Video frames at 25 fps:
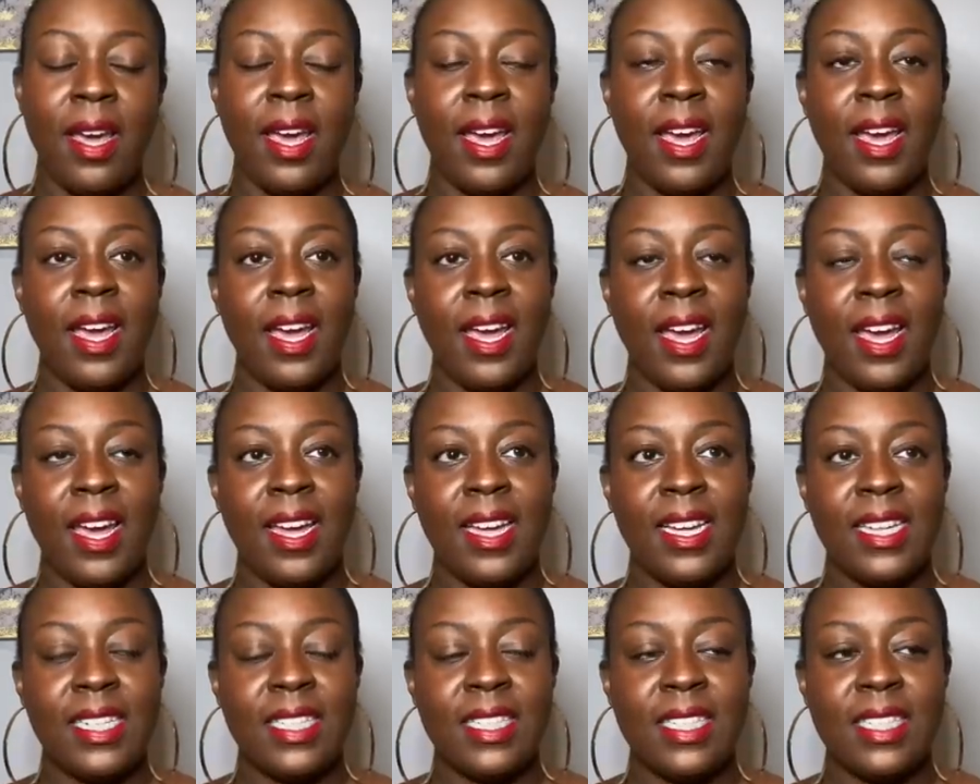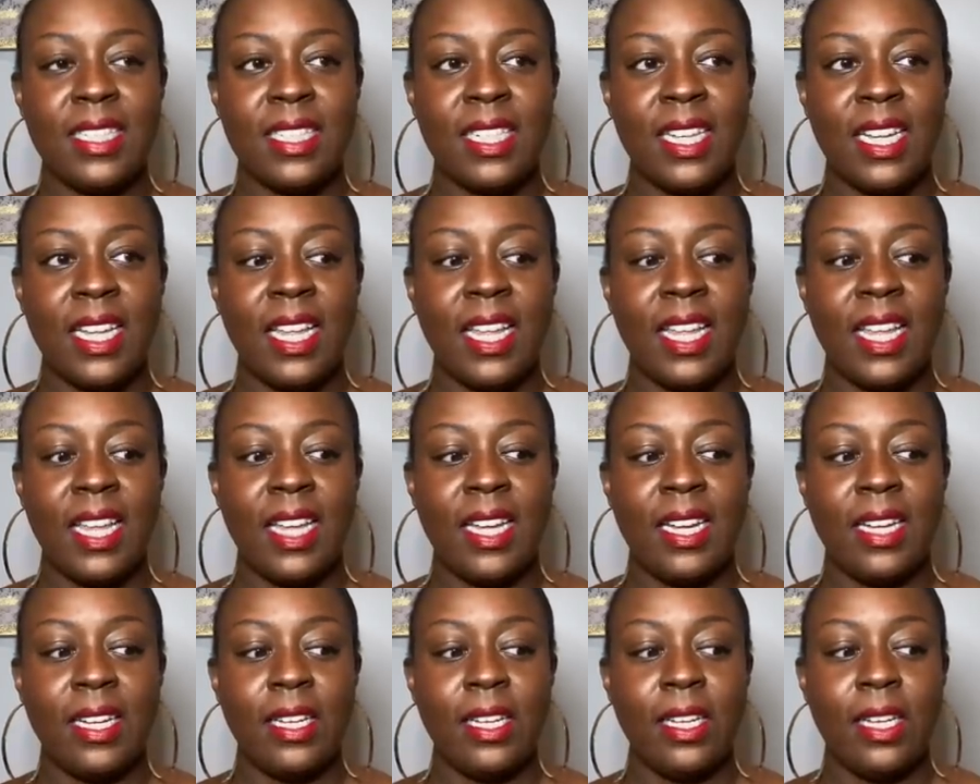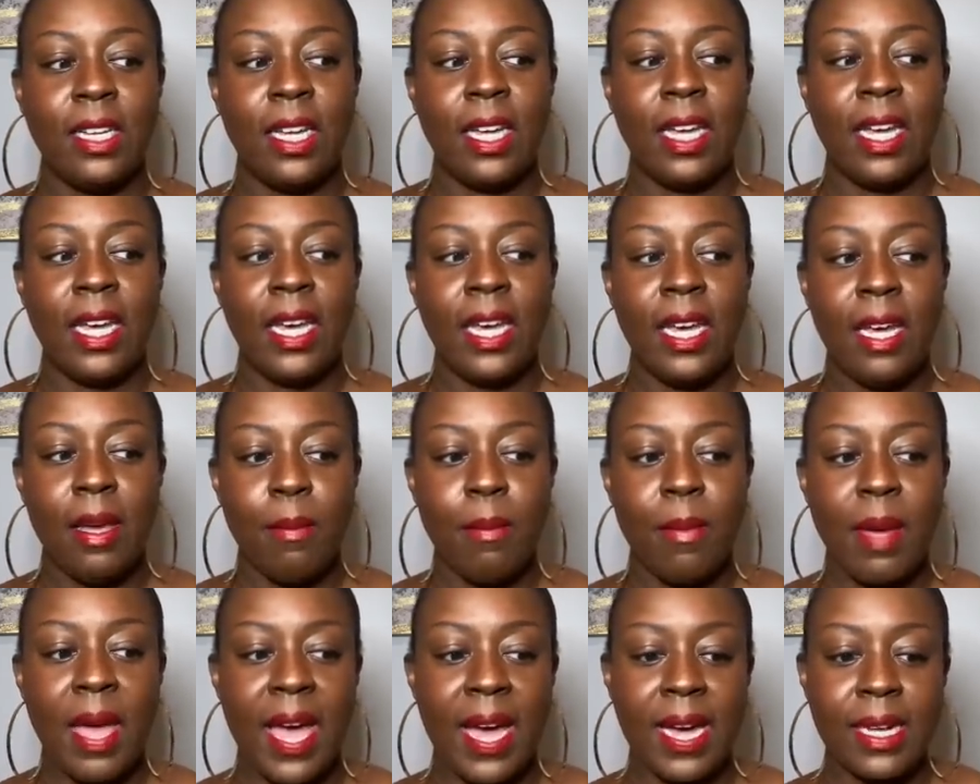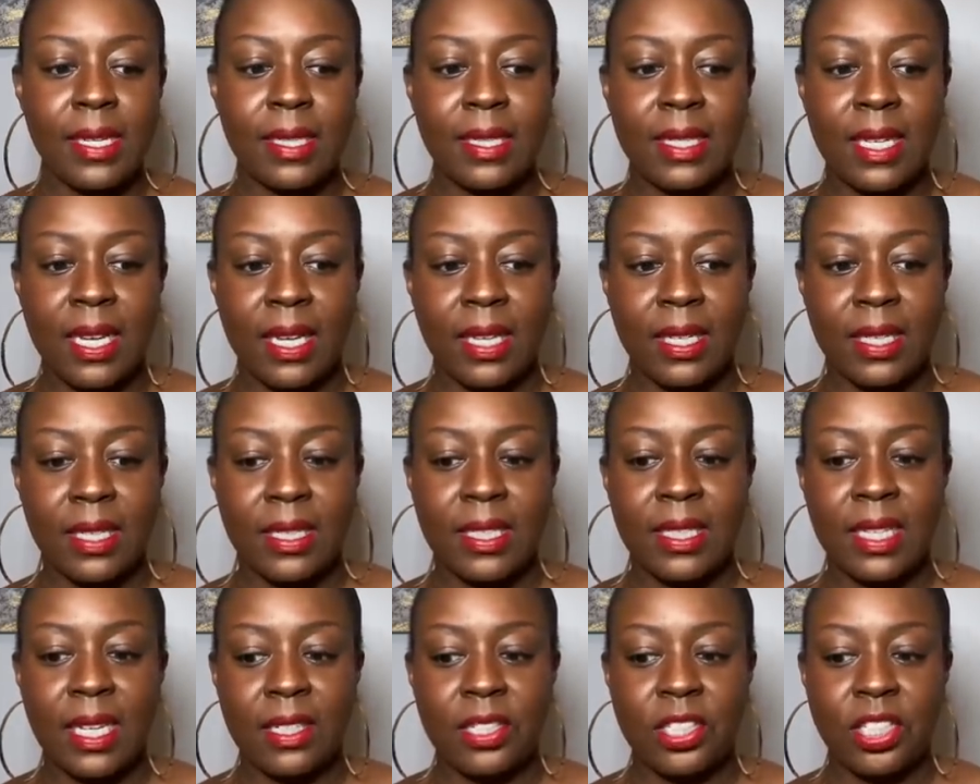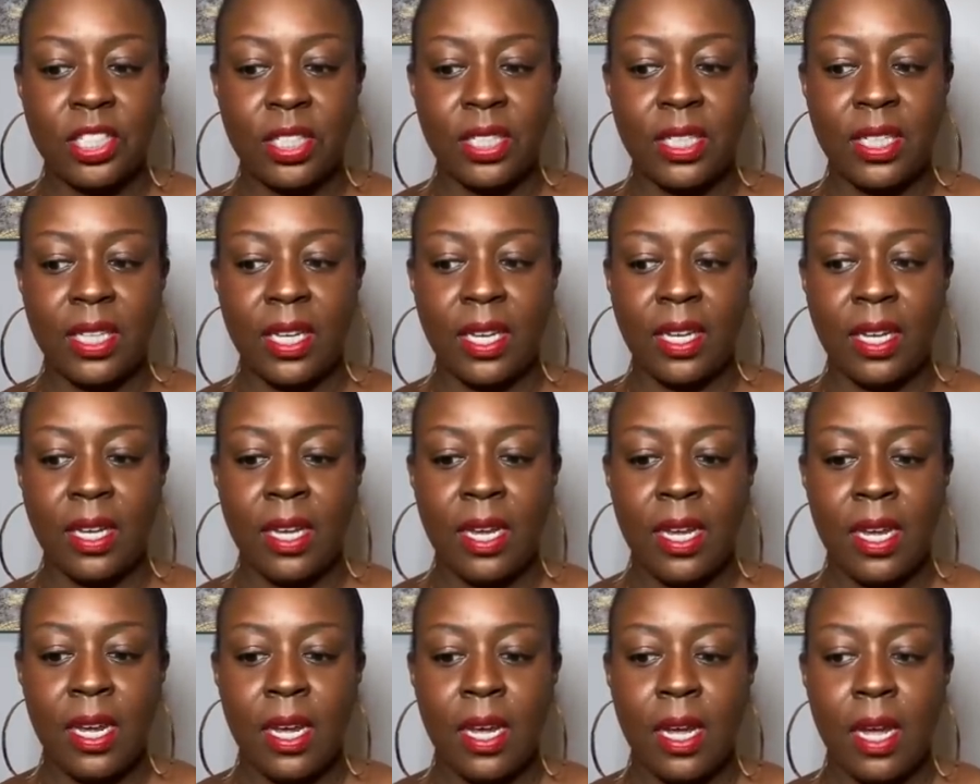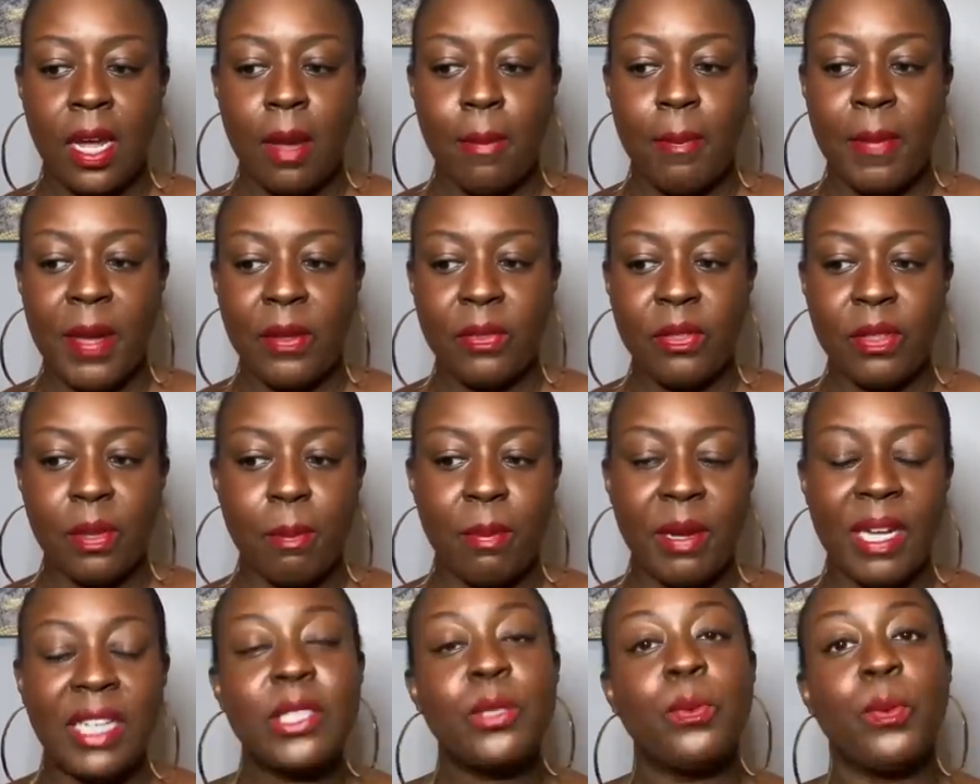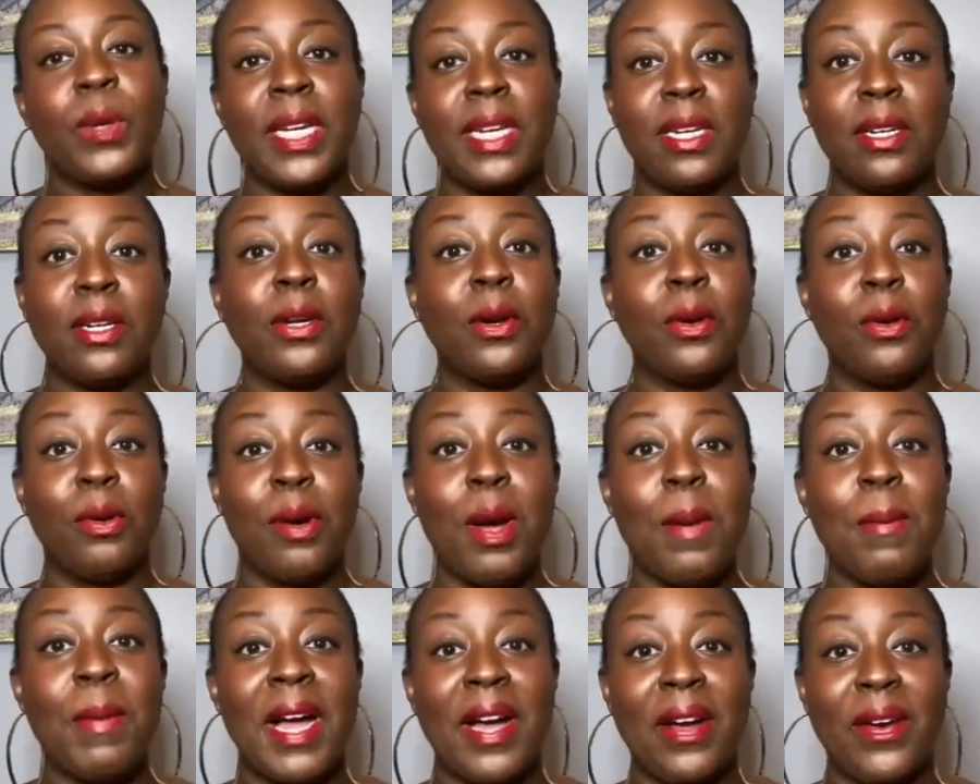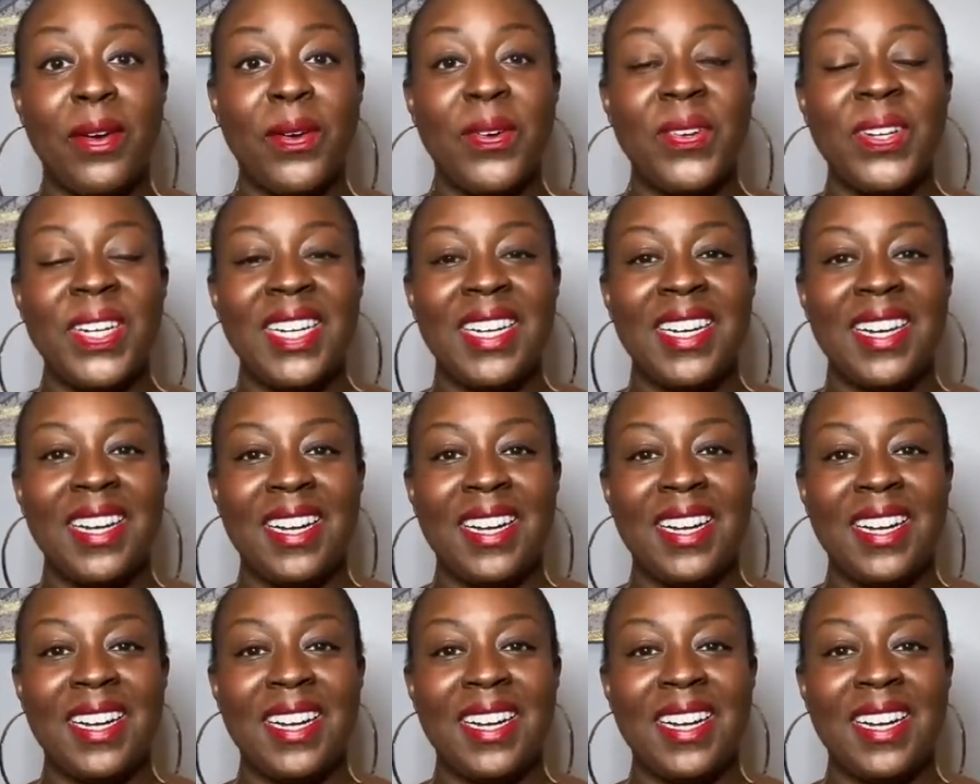and him asking essentially about the best way to go about